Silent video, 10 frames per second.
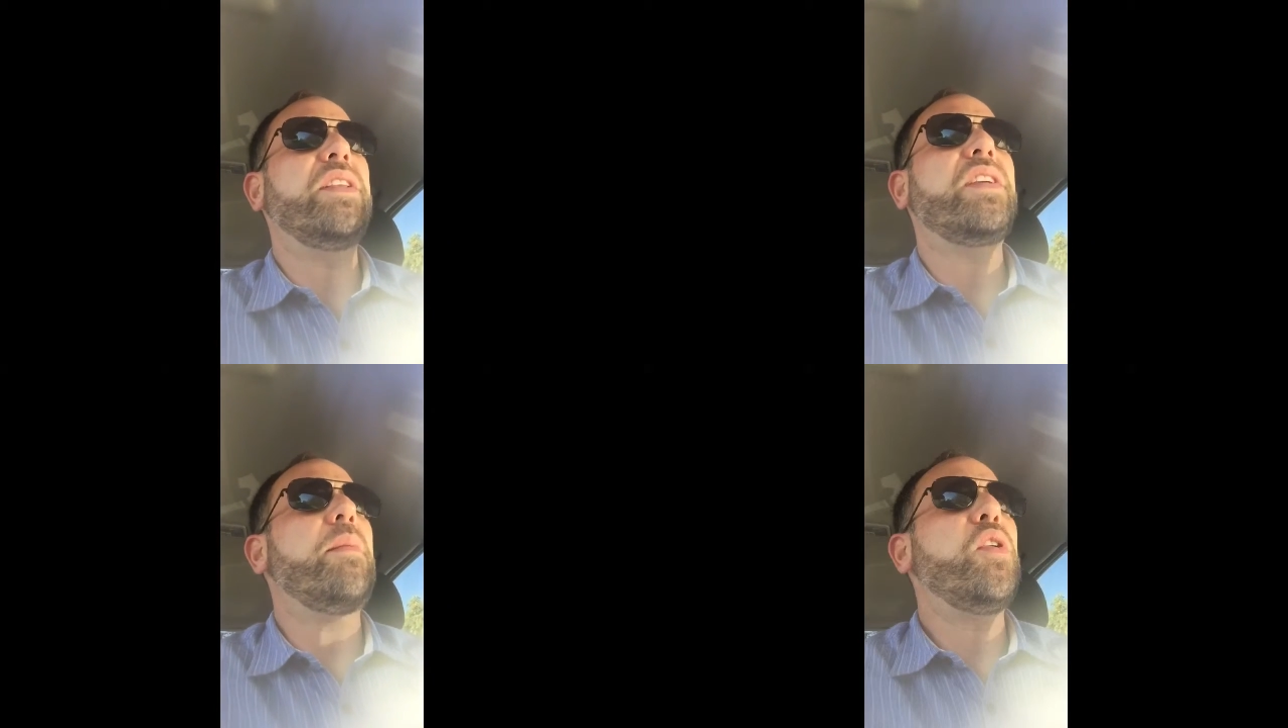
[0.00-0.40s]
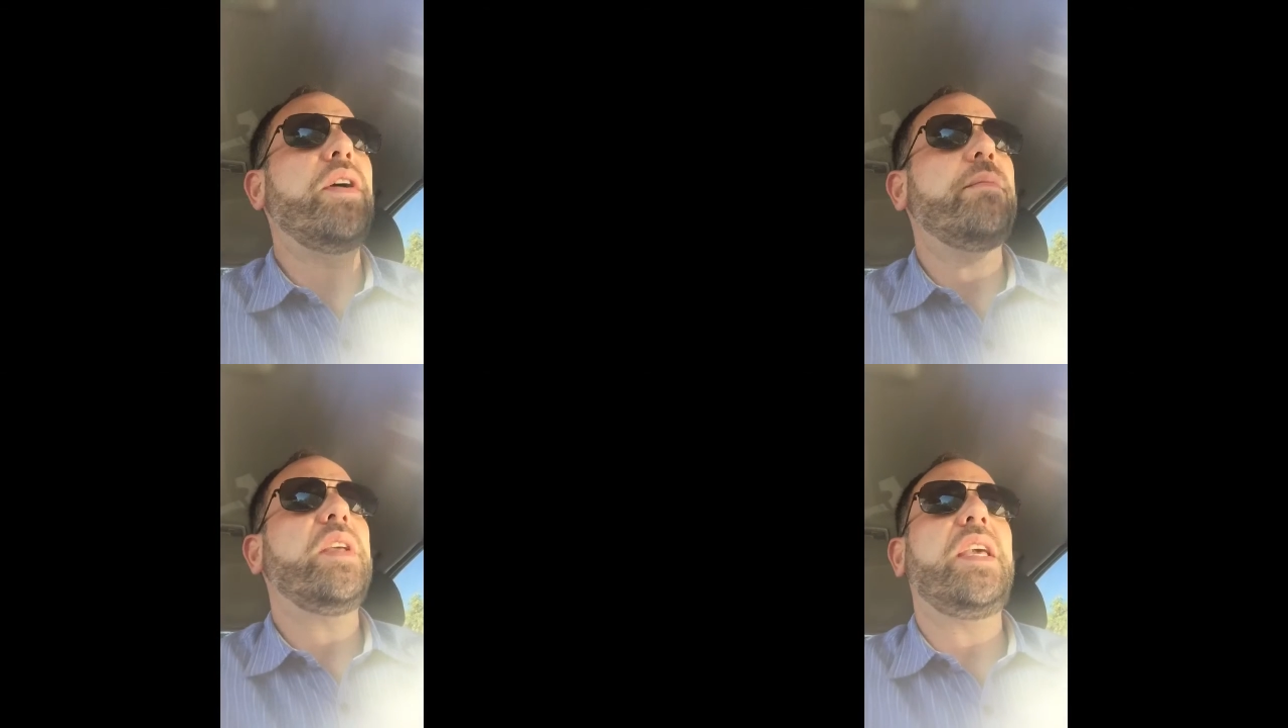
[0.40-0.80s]
the time you
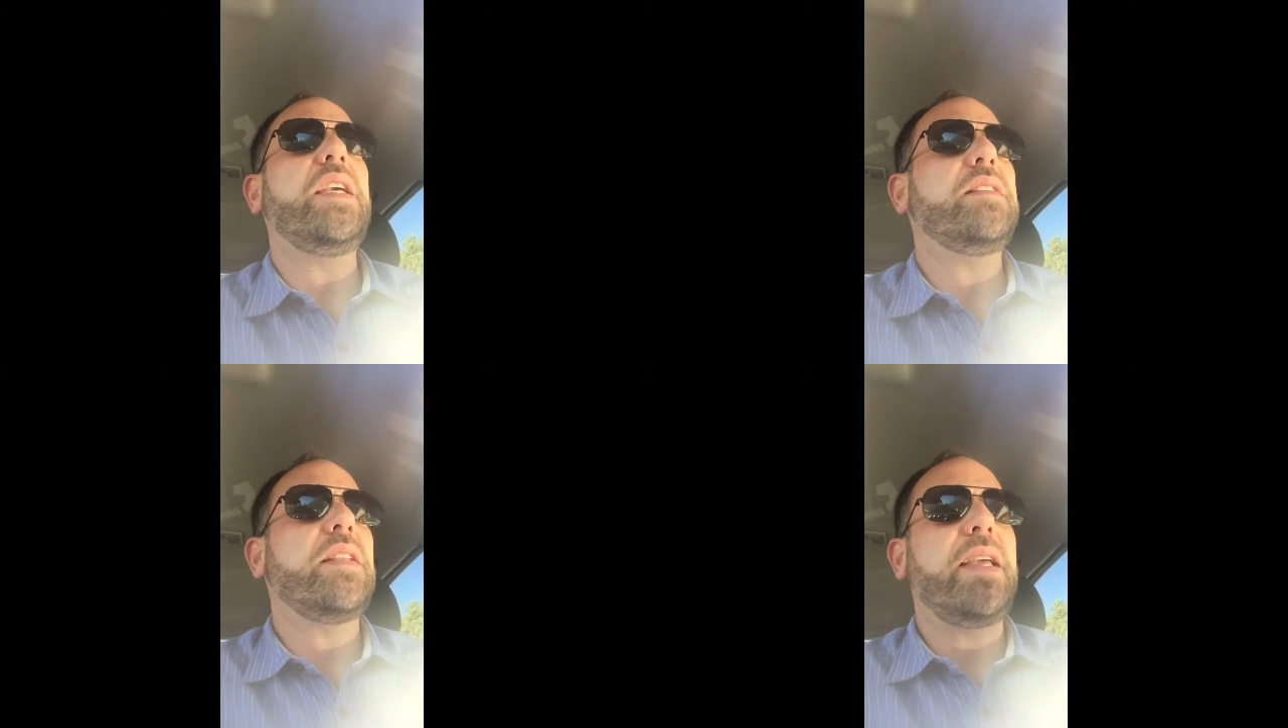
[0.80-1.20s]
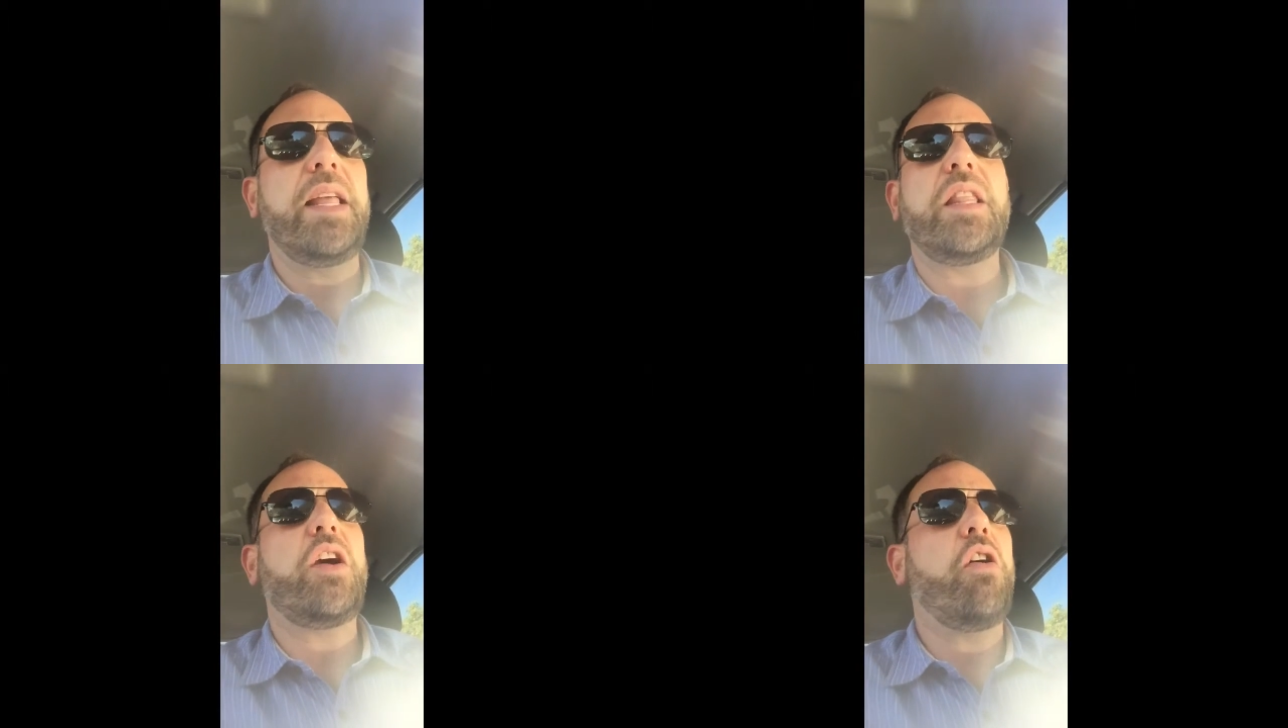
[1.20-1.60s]
grab the keys to get
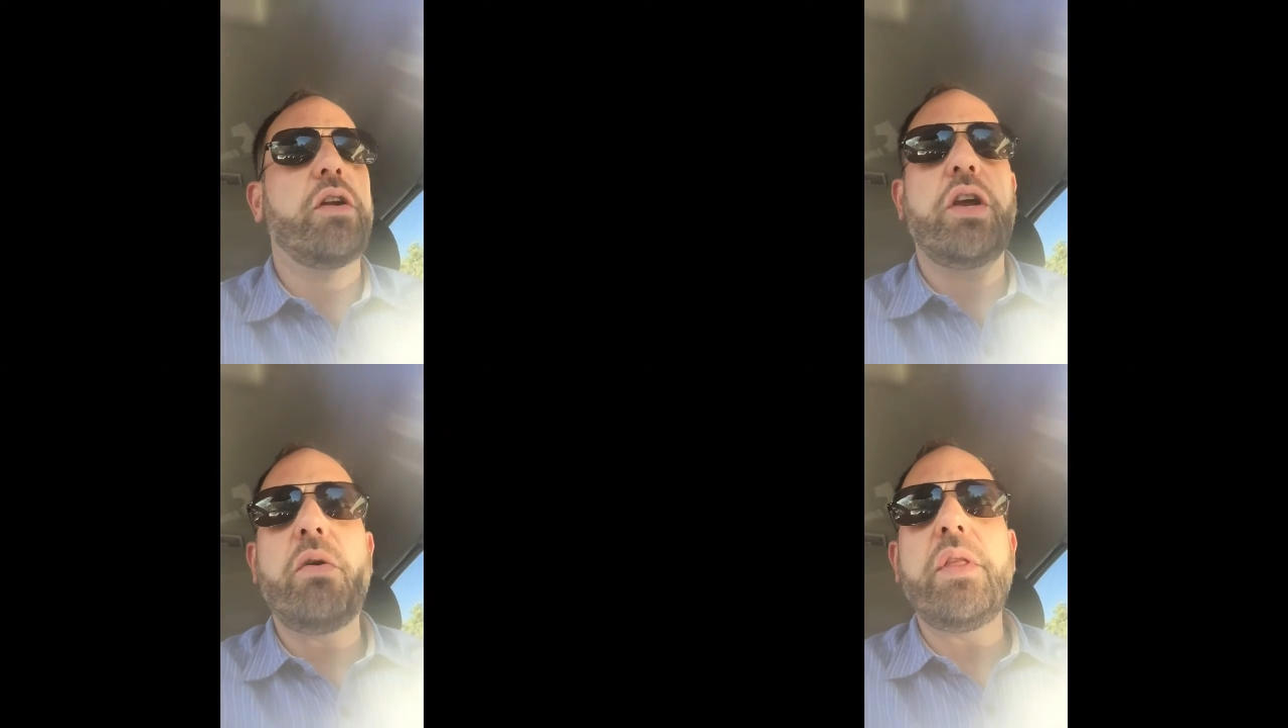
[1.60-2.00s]
in the car to go to